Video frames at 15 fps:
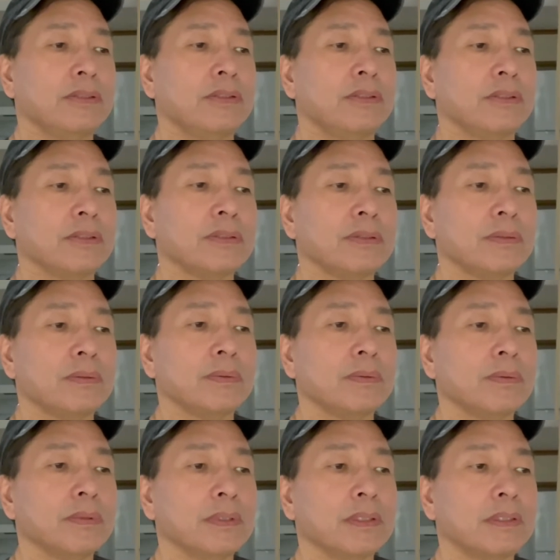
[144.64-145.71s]

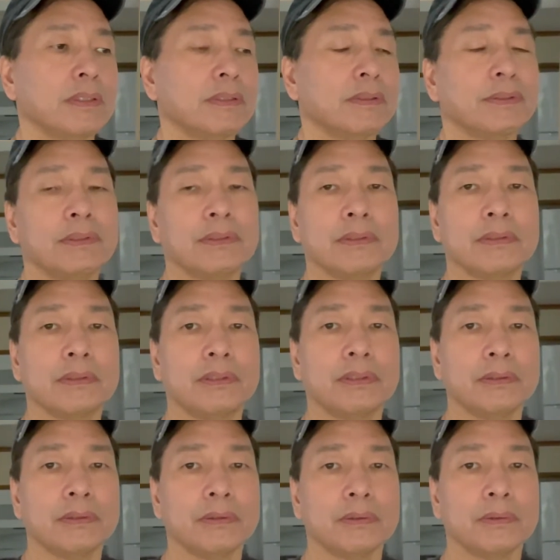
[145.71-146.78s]
you
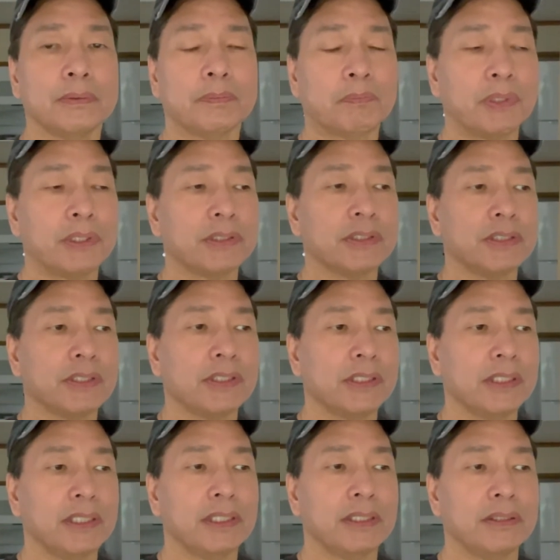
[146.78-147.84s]
to
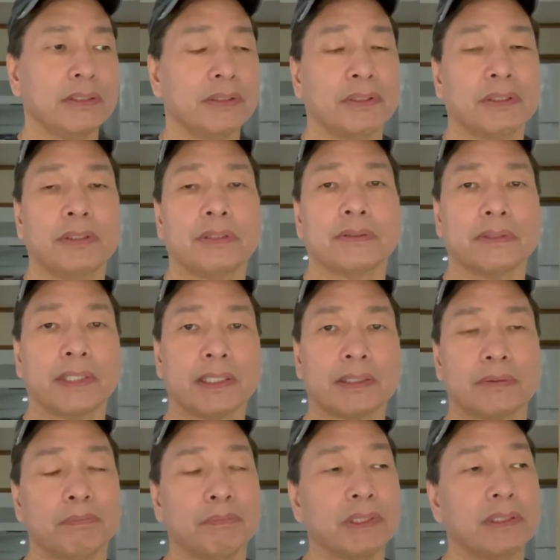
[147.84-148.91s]
purchasing the
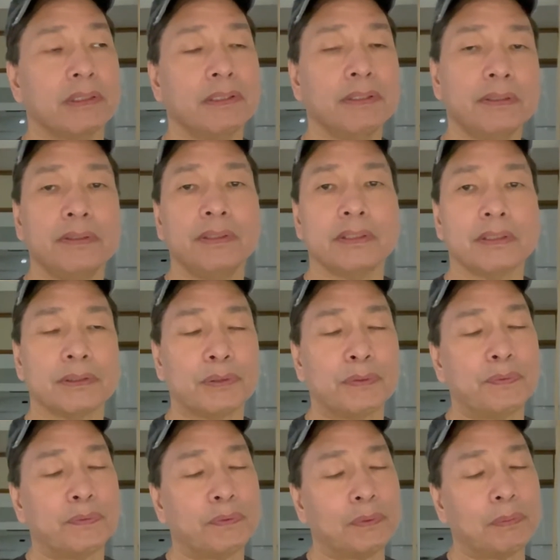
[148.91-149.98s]
correct materials
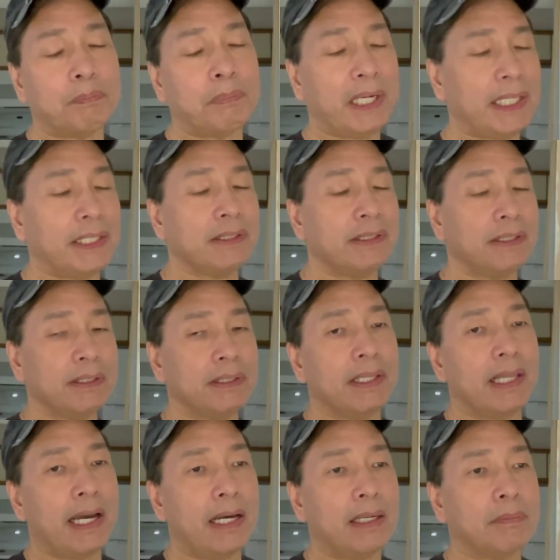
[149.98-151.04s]
for painting
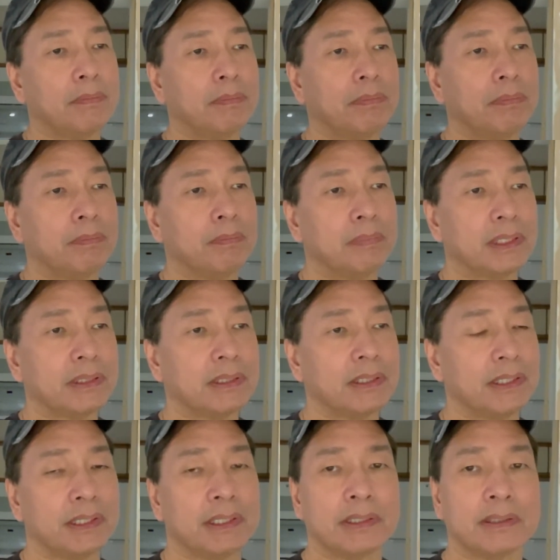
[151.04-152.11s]
that
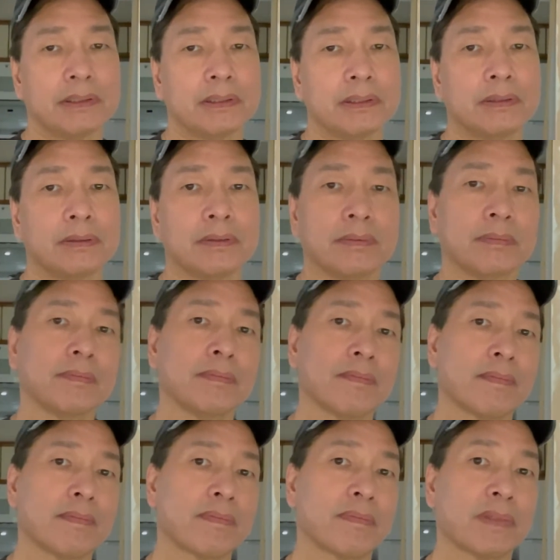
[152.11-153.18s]
particular
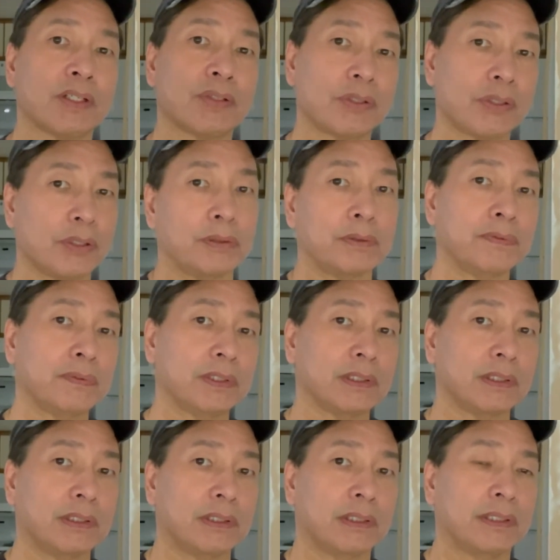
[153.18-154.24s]

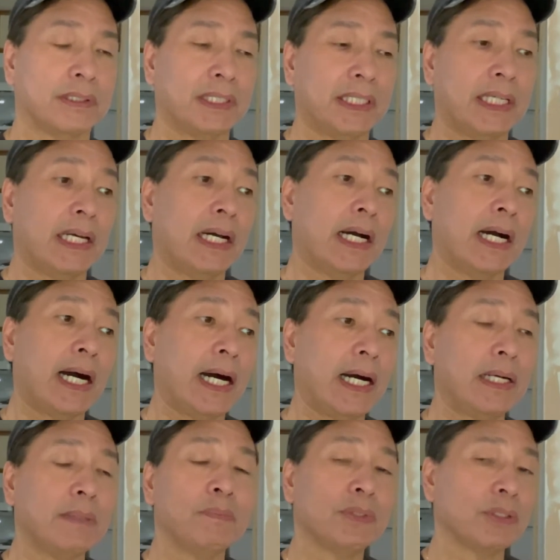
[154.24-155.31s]
surface.
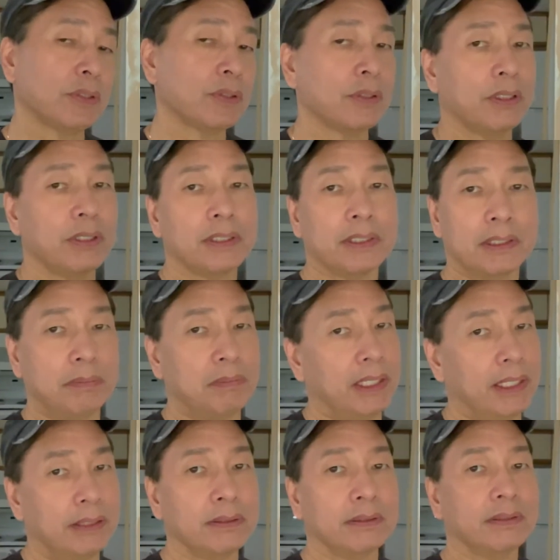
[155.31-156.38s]
I'm just talking
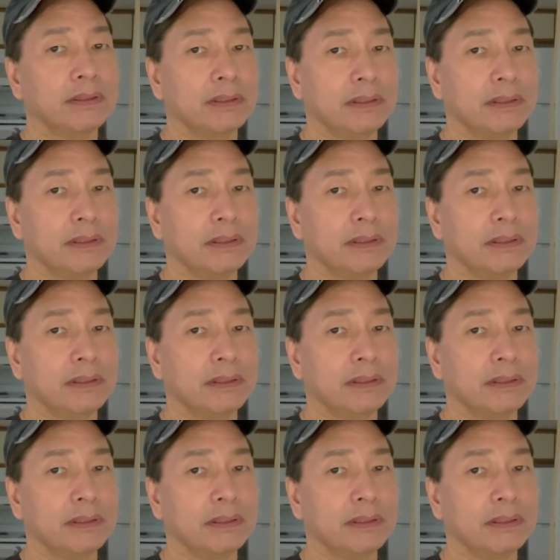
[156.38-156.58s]
about